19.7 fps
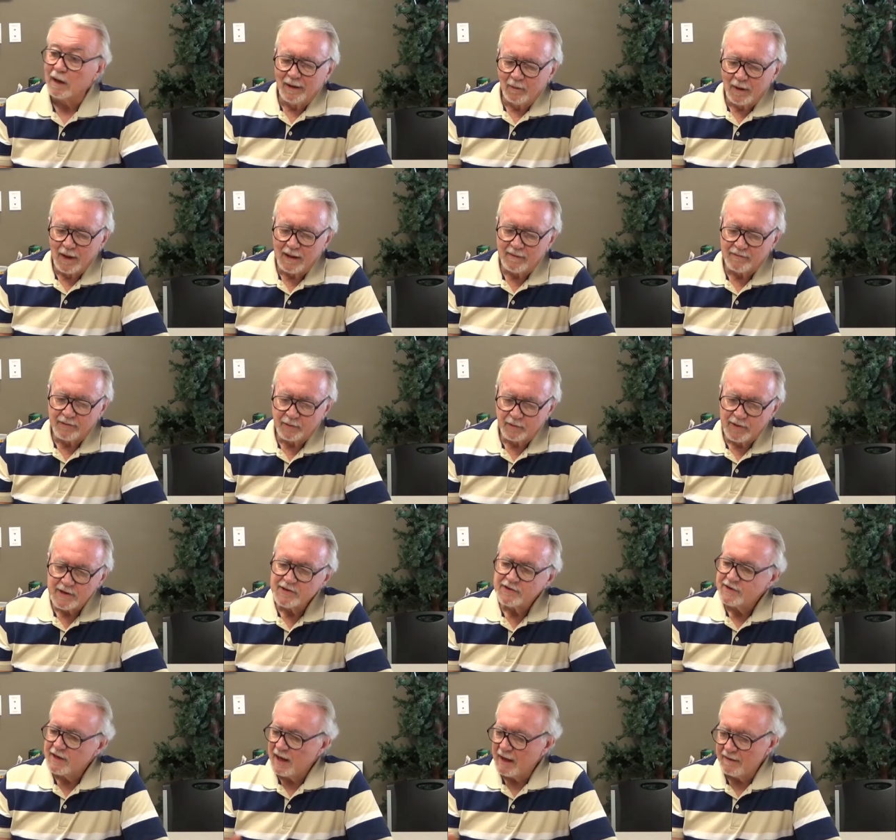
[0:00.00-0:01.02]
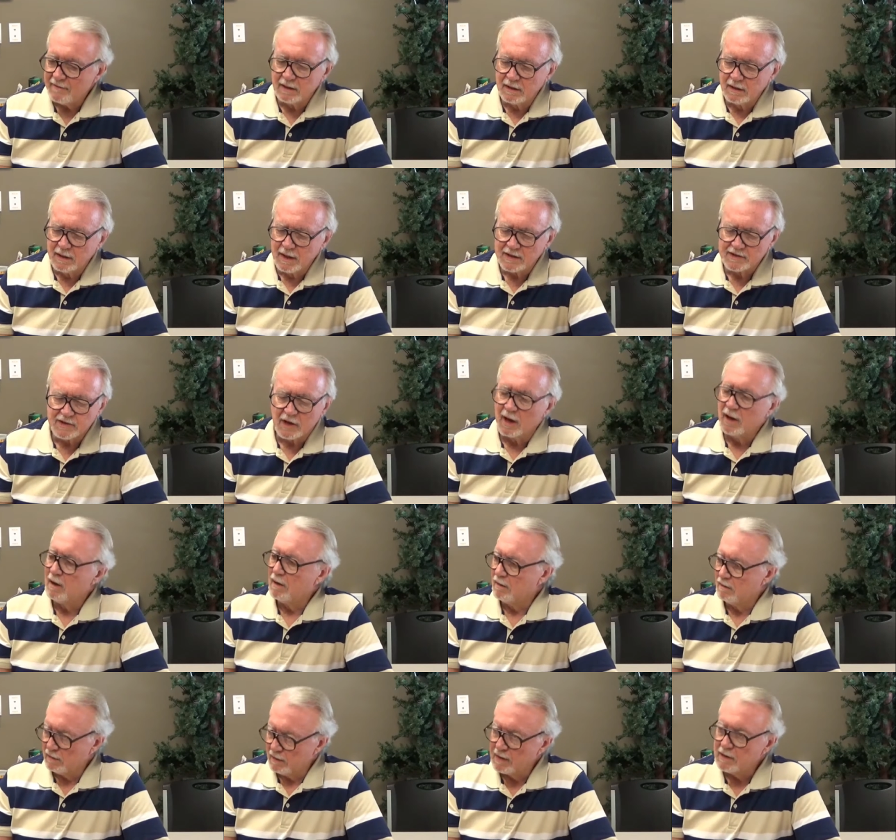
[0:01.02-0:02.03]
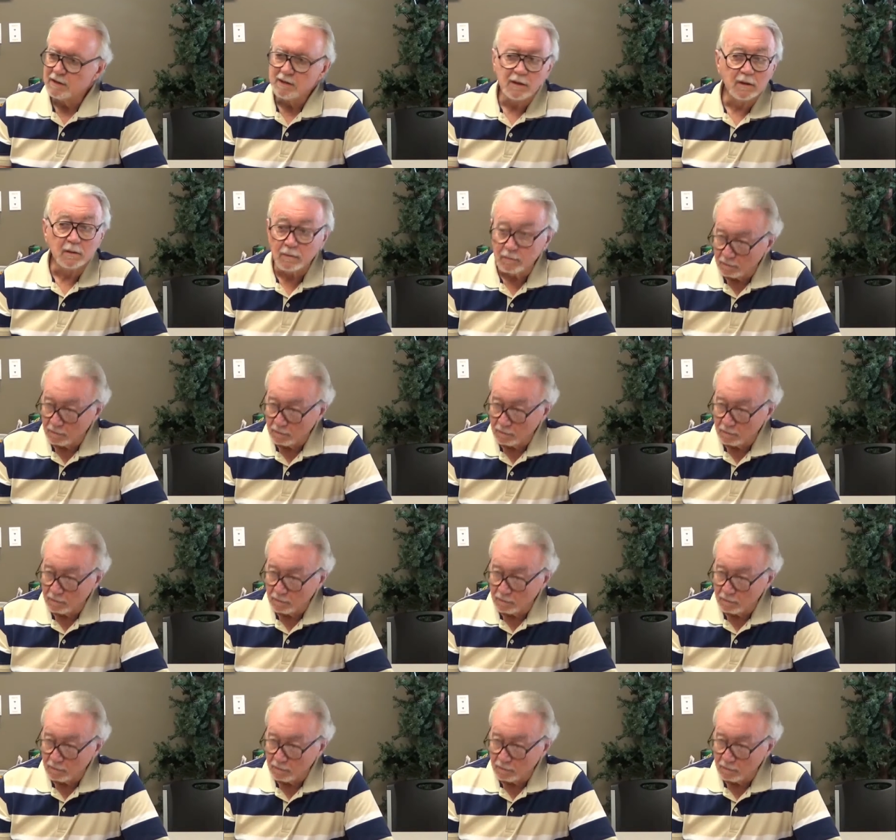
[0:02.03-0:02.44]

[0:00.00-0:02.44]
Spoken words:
We have 3 staff, that's all they do.